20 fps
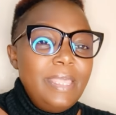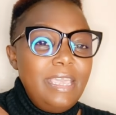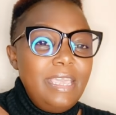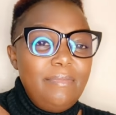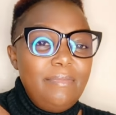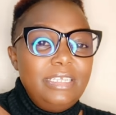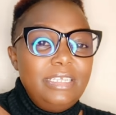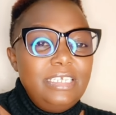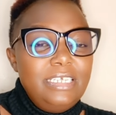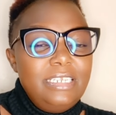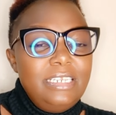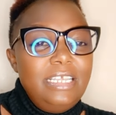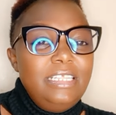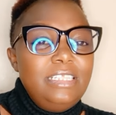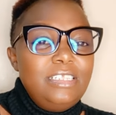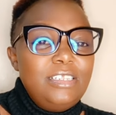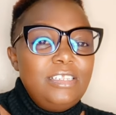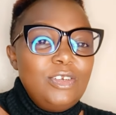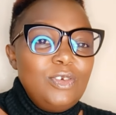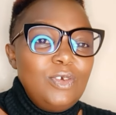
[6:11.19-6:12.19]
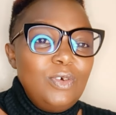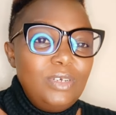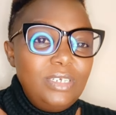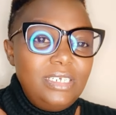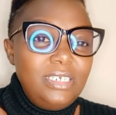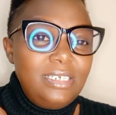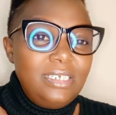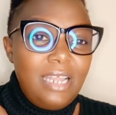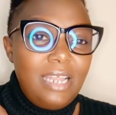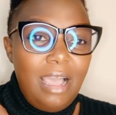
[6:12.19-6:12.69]
imagine it's
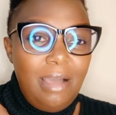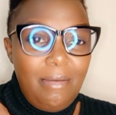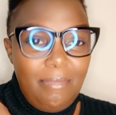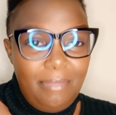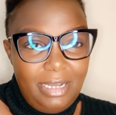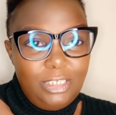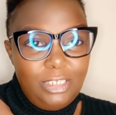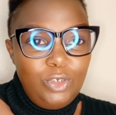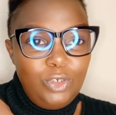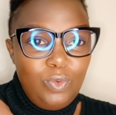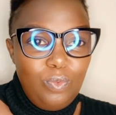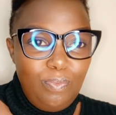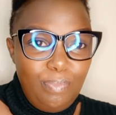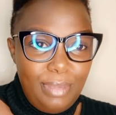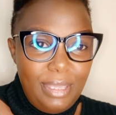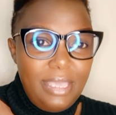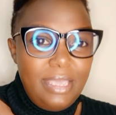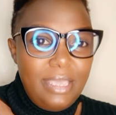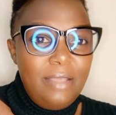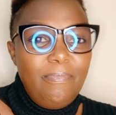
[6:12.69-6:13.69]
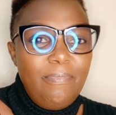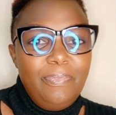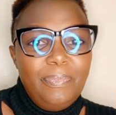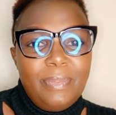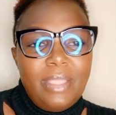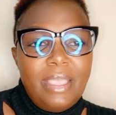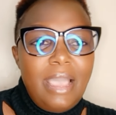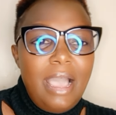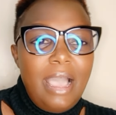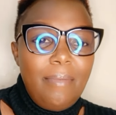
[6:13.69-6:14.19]
not a must to be
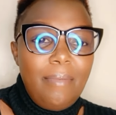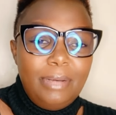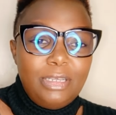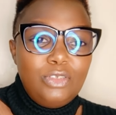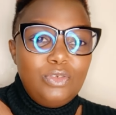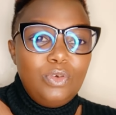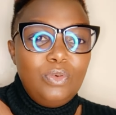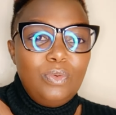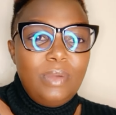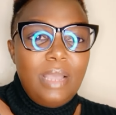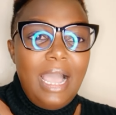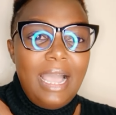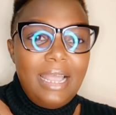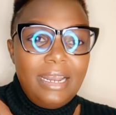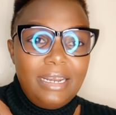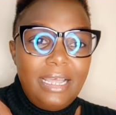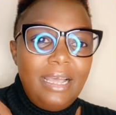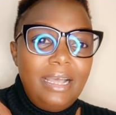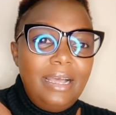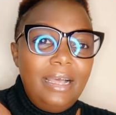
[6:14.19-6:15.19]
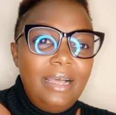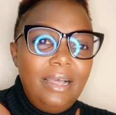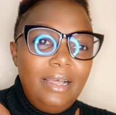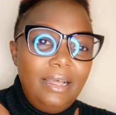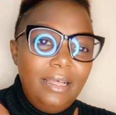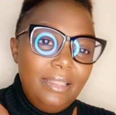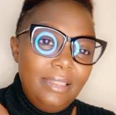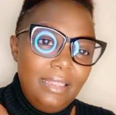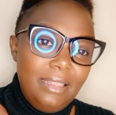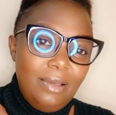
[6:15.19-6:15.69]
a person under
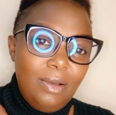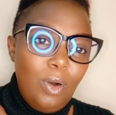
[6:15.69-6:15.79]
uh,